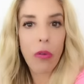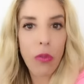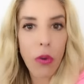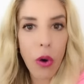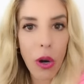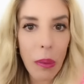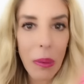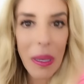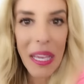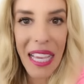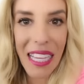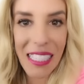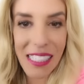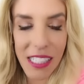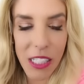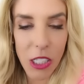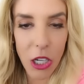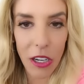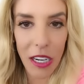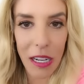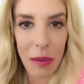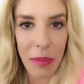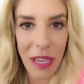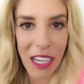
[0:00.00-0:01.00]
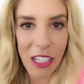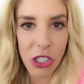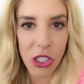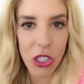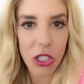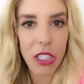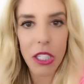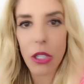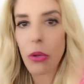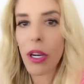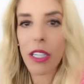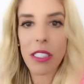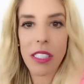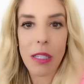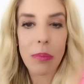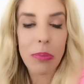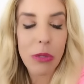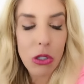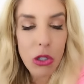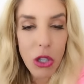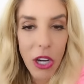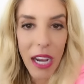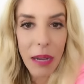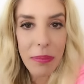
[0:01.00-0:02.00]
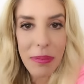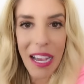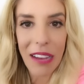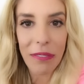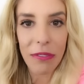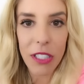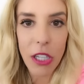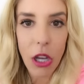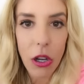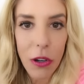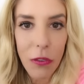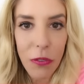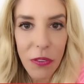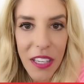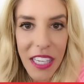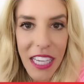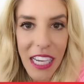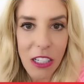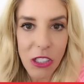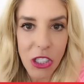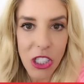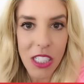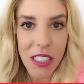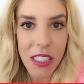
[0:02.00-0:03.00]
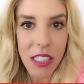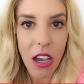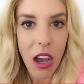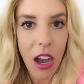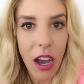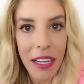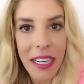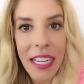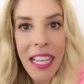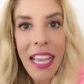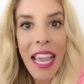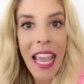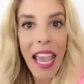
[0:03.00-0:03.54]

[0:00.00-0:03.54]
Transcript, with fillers: Before we get started, make sure you are subscribed, have notifications on,